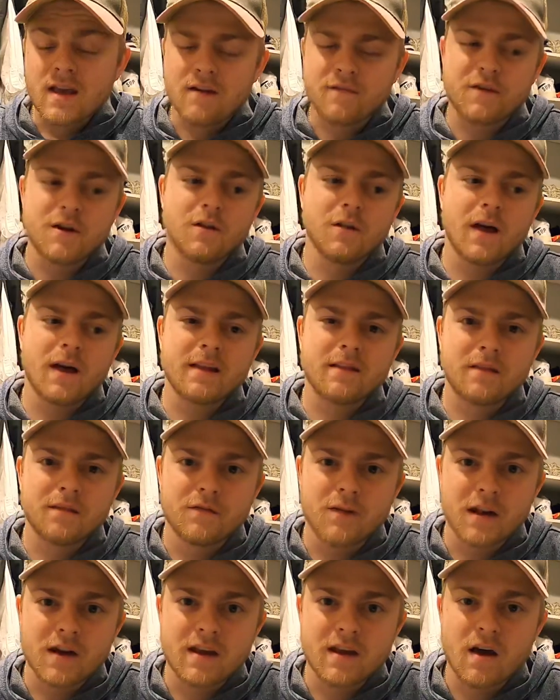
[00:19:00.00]
if you like the
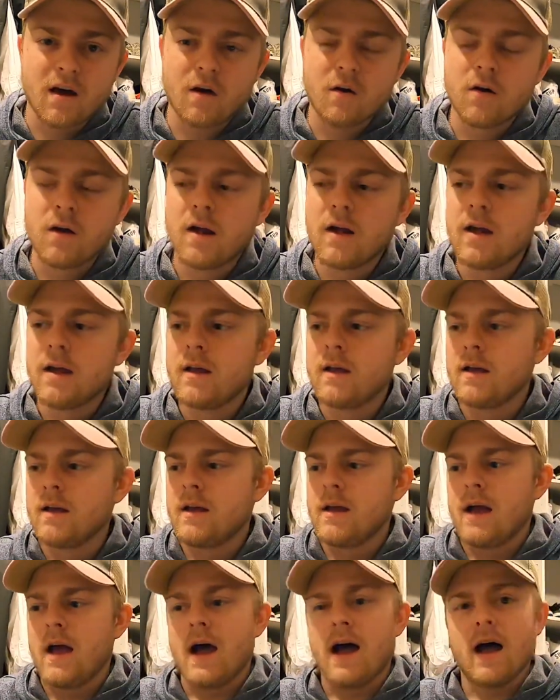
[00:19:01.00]
video,
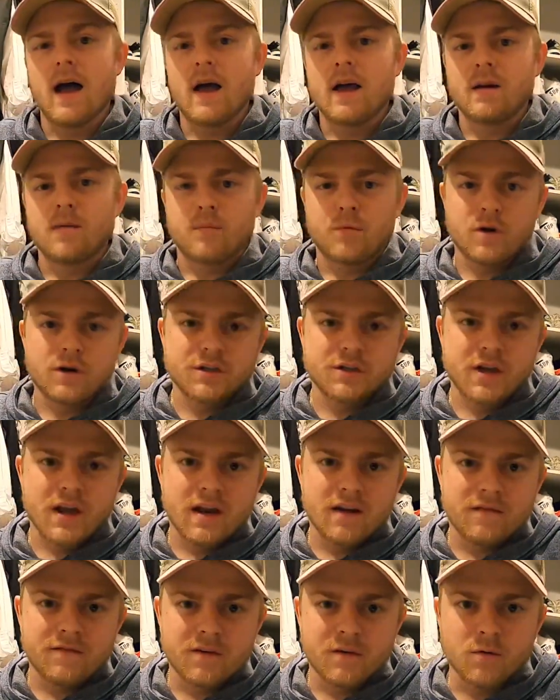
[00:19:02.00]
I'd
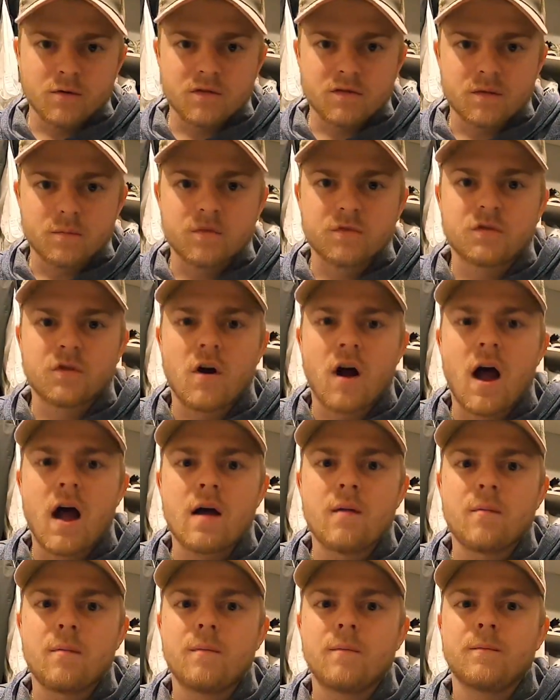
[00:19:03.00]
appreciate if you would
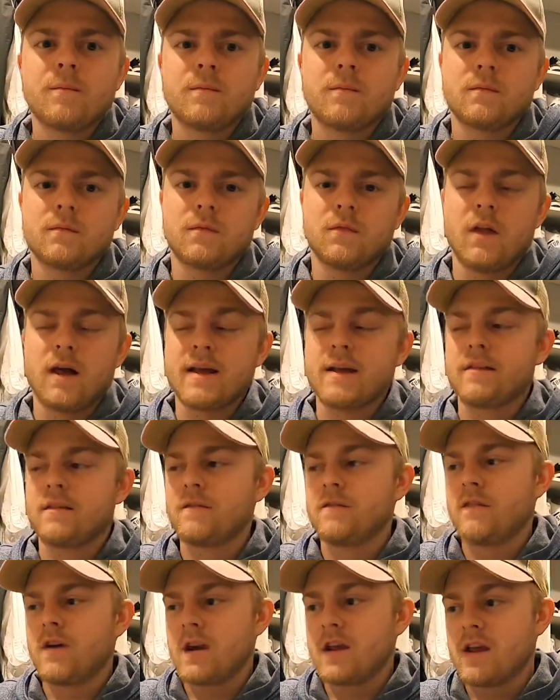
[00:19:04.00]
subscribe, like the
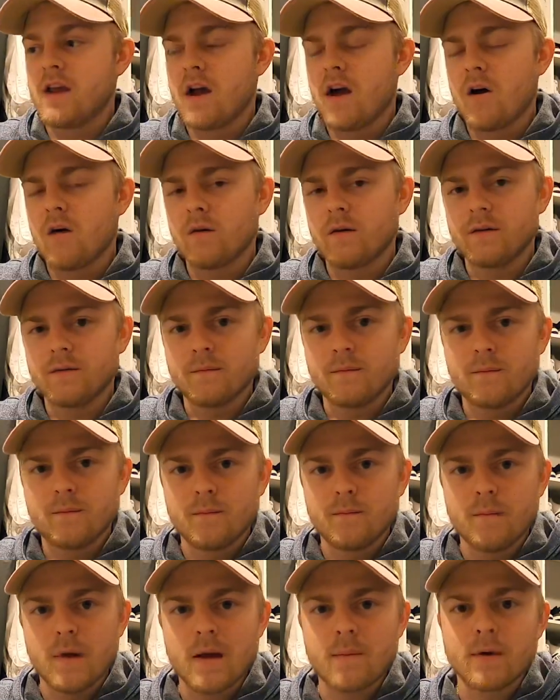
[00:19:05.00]
video, and
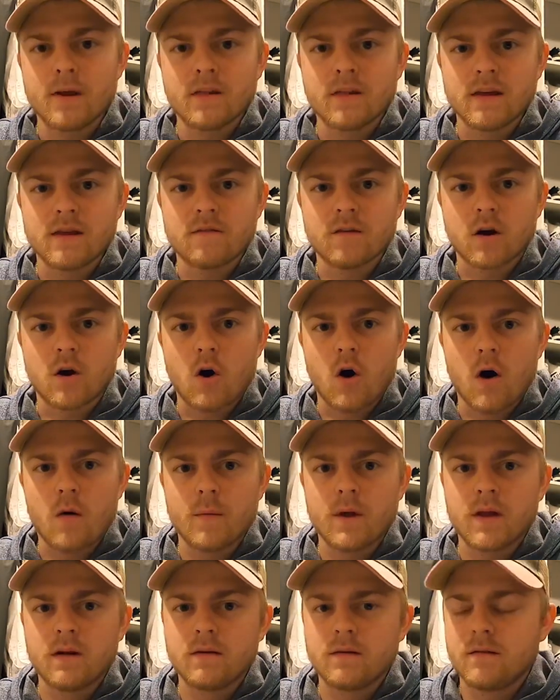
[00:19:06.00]
maybe leave a
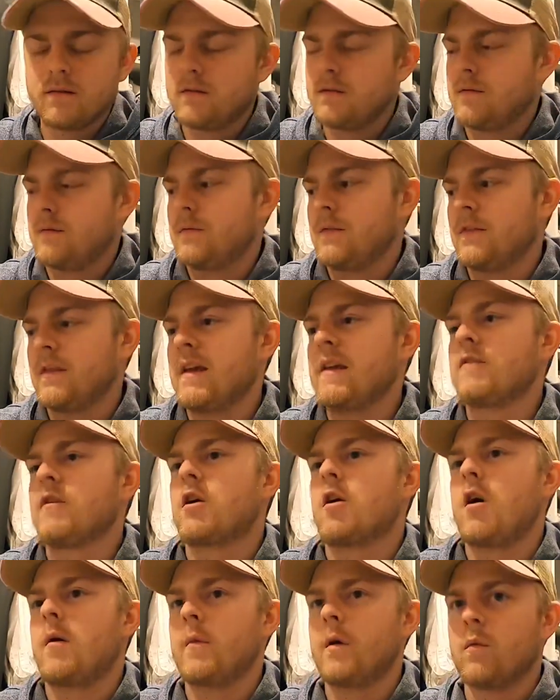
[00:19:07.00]
comment. Leave a
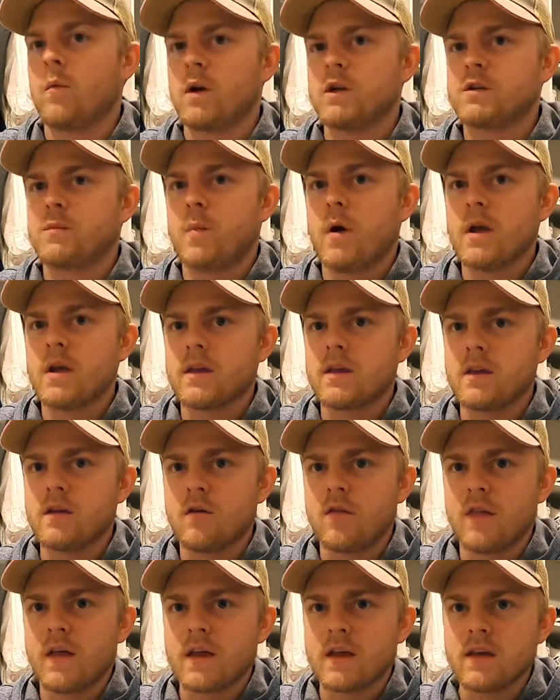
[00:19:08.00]
comment which bike you
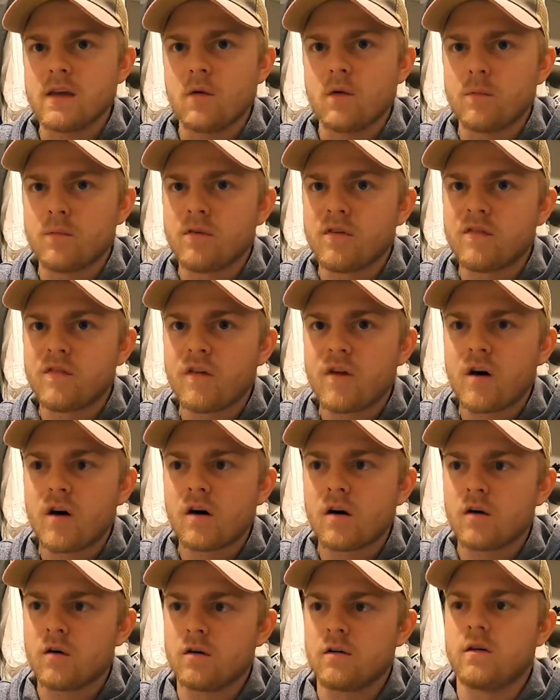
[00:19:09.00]
think you would prefer,
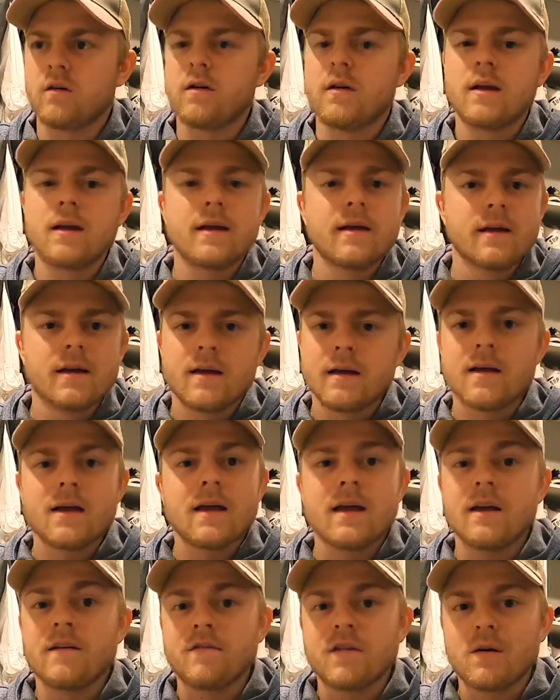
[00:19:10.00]
or
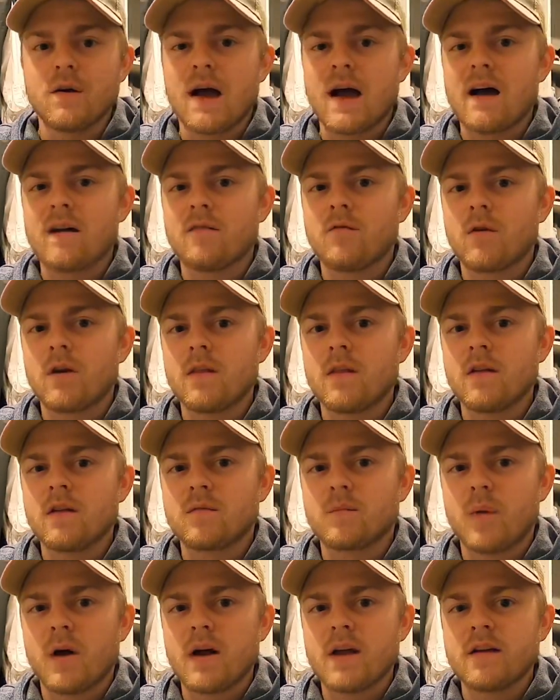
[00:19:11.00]
if you have one of these
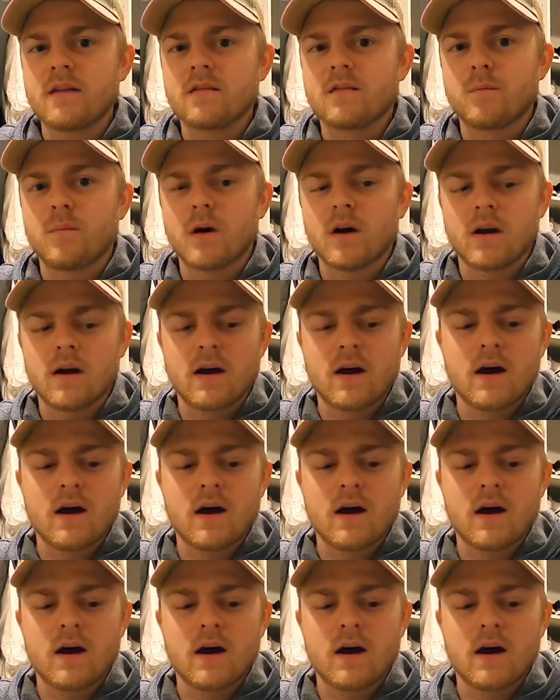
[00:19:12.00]
bikes. But